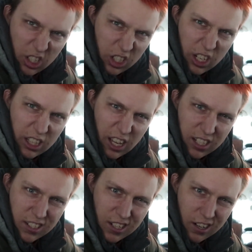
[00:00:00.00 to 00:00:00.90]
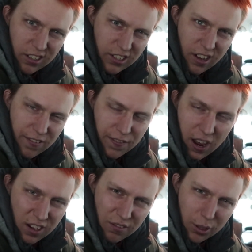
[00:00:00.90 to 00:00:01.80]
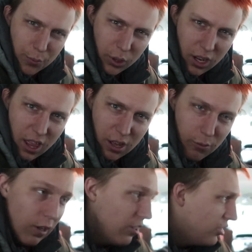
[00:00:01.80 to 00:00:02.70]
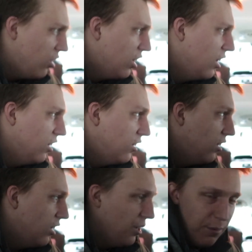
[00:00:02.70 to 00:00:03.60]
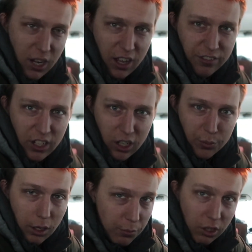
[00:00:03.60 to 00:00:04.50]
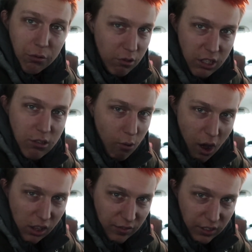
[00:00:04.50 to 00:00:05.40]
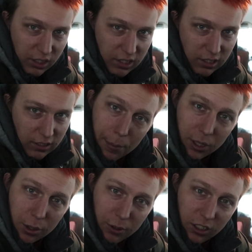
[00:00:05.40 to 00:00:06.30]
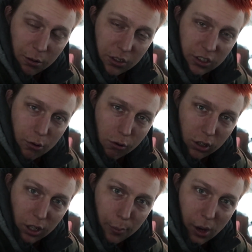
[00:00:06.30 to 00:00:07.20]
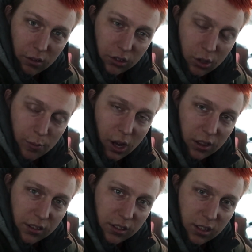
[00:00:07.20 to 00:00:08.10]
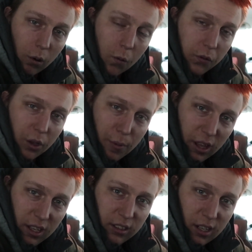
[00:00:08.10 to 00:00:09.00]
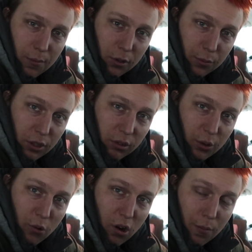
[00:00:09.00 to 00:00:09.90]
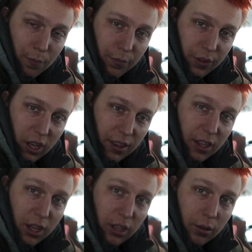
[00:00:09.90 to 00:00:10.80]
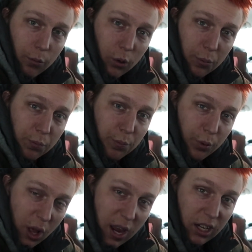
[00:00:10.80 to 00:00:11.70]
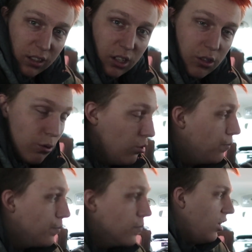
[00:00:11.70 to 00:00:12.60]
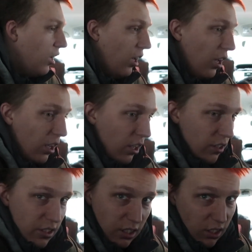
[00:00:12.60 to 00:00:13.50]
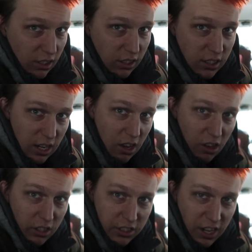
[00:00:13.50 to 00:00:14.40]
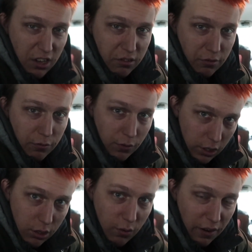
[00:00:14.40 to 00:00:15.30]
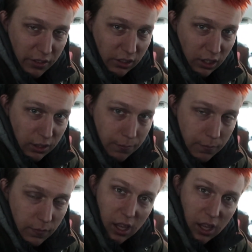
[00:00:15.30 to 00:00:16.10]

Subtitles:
It's just like that sticker stuff. I didn't really put it on that well. It's all kind of coming off now. I'm going to redo all of this. I'm going to be done with school in about 2 months. Hopefully by that time it'll be really warm. And then what I'm planning to do is take all this out, redo everything.